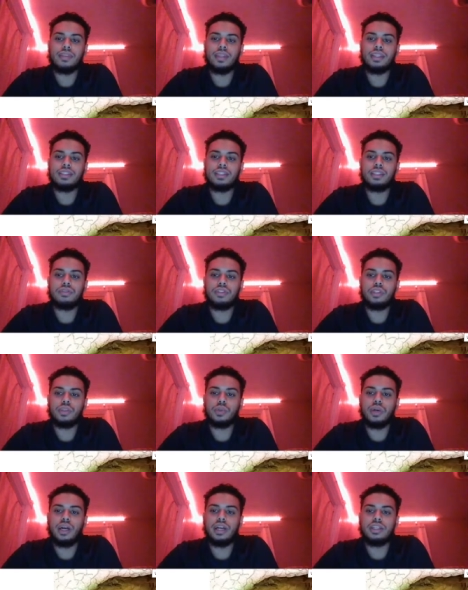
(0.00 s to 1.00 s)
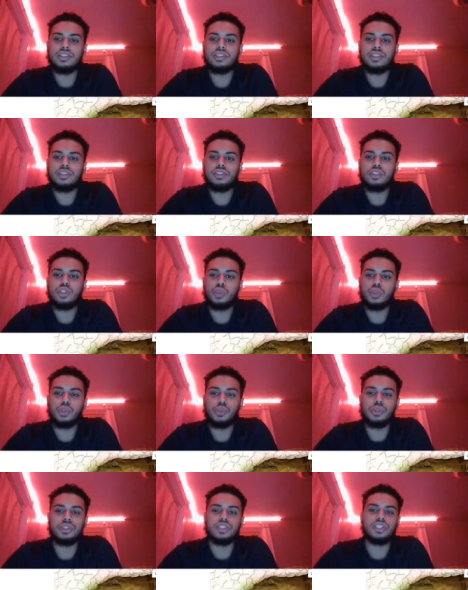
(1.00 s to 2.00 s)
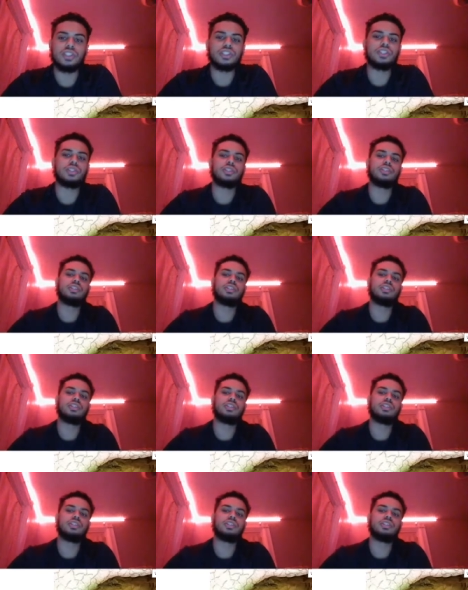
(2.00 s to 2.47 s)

this individual has two choices. The